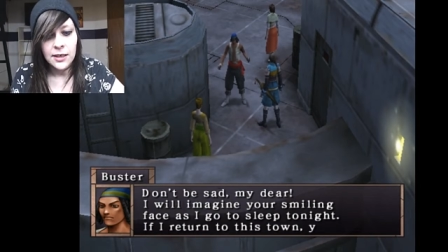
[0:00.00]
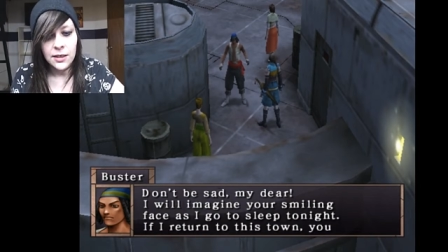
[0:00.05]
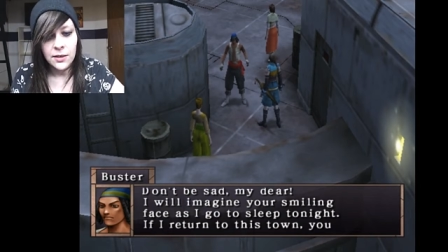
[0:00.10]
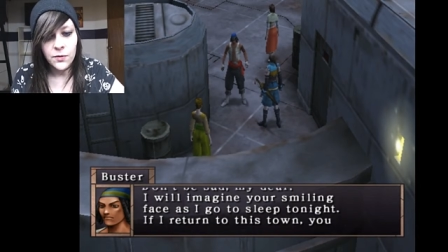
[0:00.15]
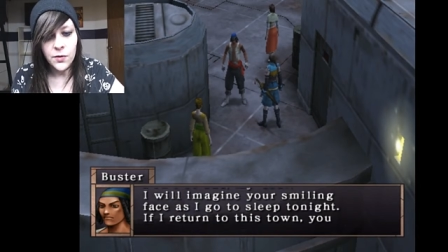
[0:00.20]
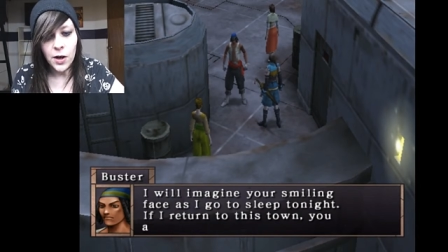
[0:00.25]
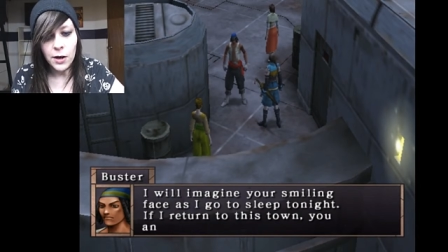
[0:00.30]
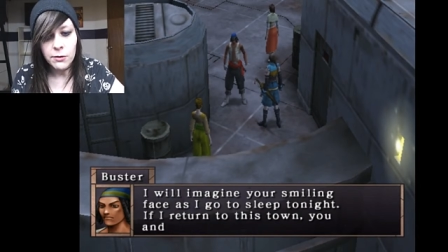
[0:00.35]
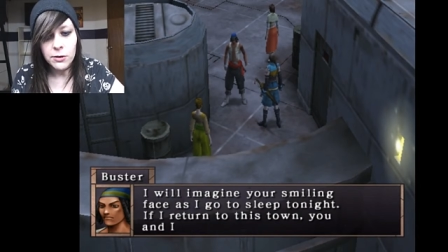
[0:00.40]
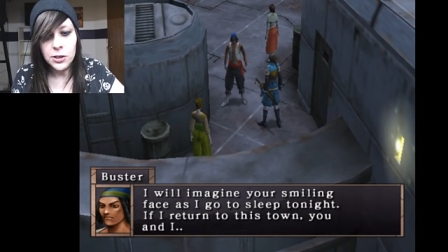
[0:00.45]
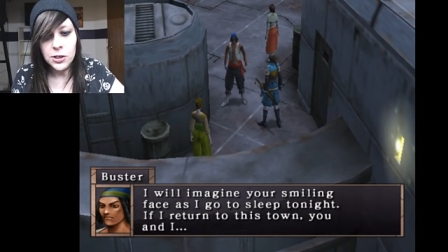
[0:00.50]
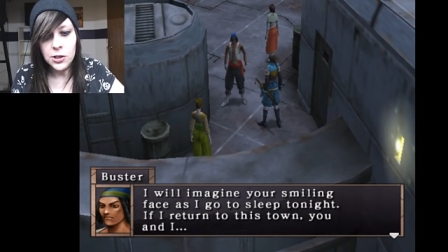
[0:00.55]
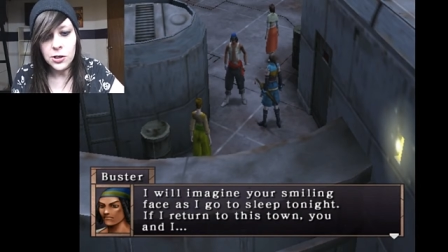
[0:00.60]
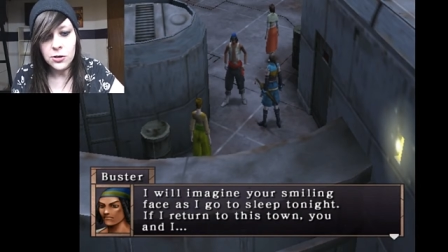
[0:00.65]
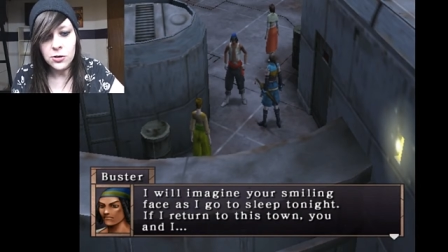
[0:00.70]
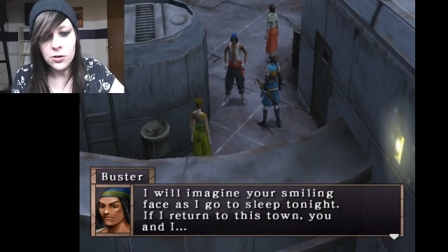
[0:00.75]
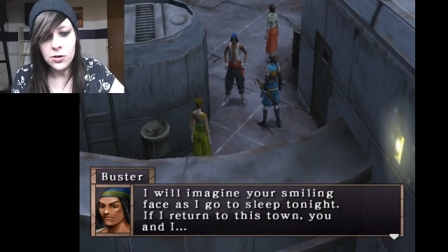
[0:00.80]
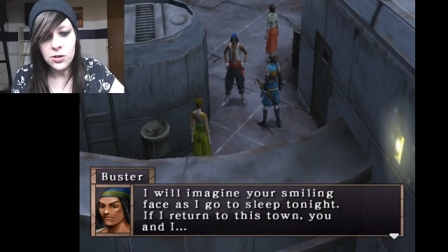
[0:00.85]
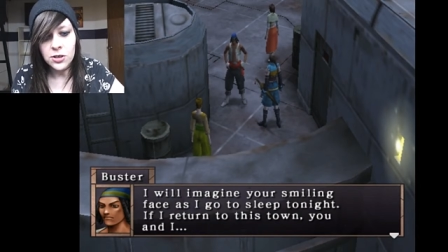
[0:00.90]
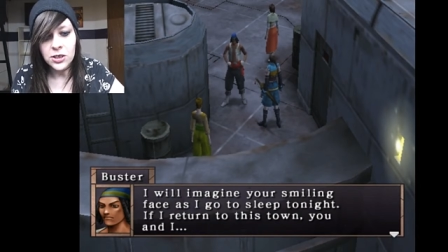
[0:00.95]
If I
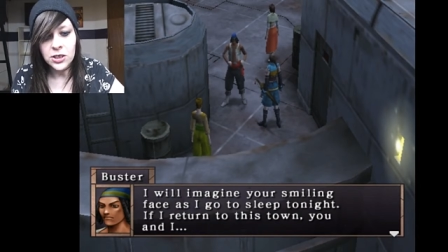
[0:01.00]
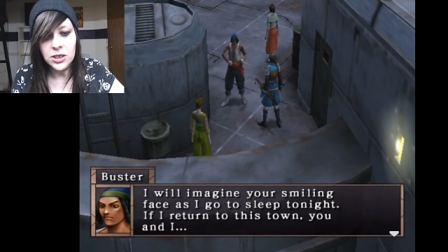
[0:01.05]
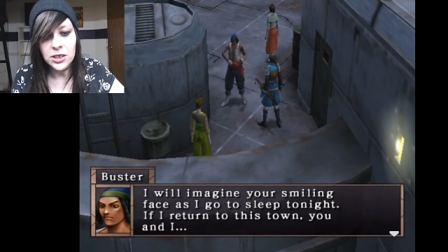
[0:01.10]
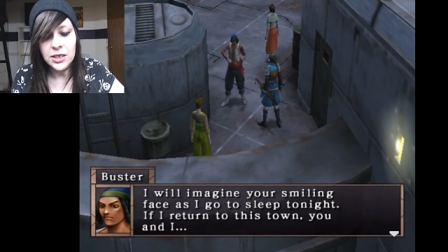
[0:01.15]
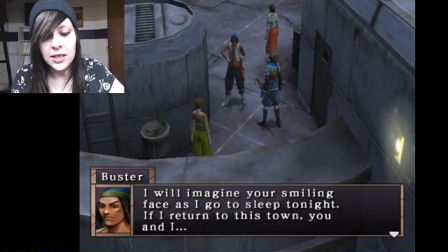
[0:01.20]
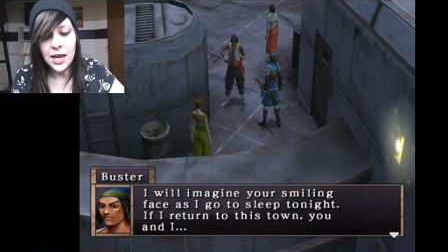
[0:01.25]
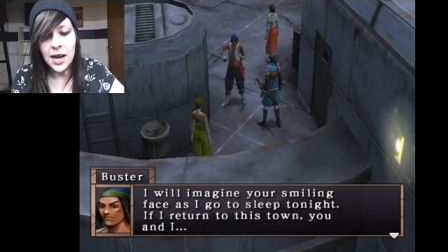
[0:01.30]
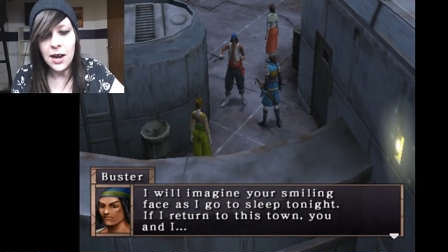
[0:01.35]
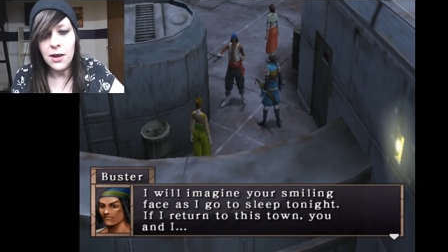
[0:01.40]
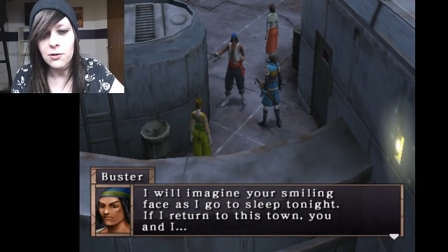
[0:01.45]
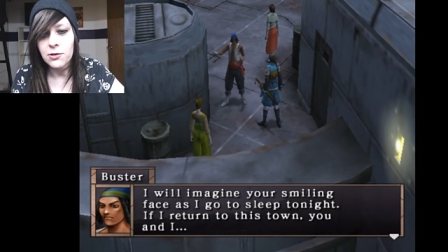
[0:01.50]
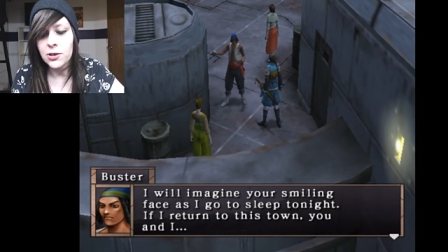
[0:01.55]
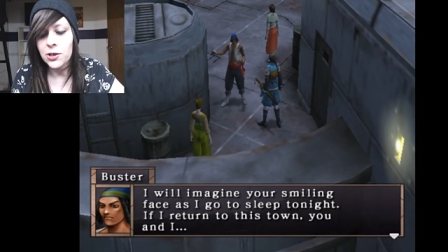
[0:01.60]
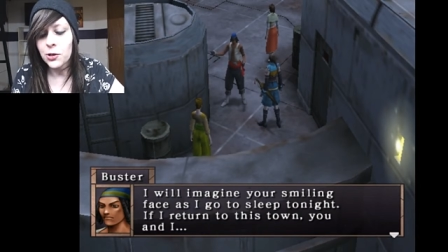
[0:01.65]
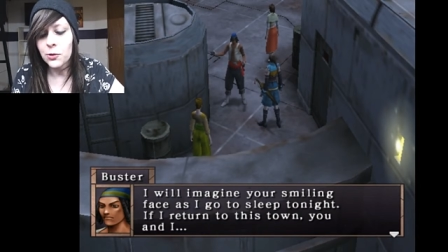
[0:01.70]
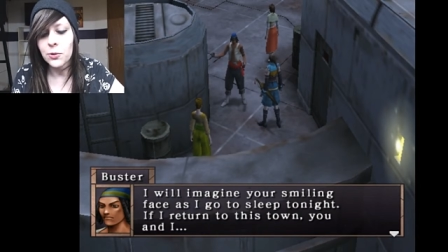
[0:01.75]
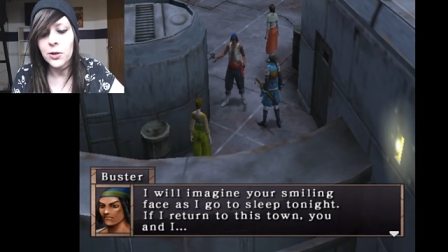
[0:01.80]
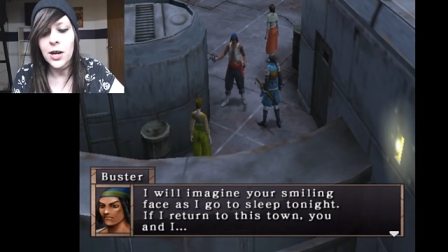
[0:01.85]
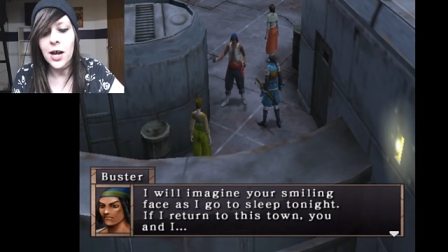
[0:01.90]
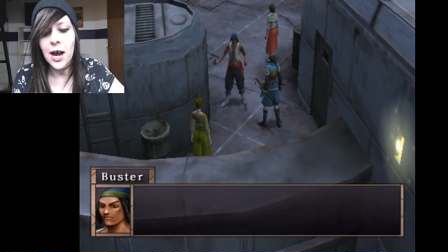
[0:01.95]
return to this town,
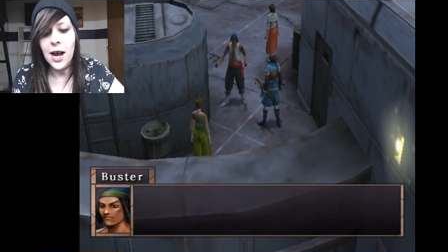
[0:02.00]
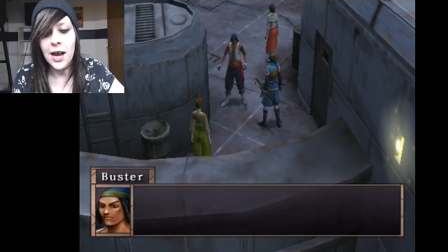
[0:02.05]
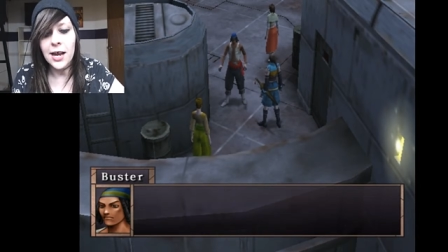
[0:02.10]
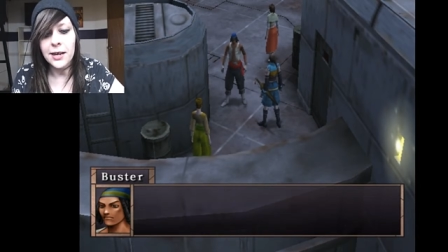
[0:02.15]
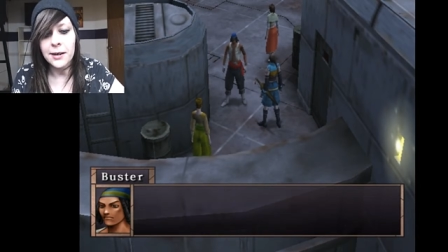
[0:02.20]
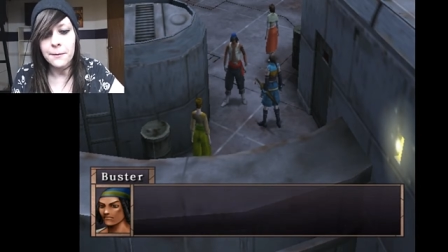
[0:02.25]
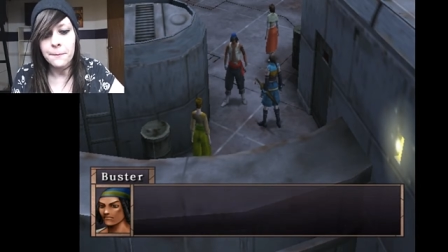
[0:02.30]
you and I...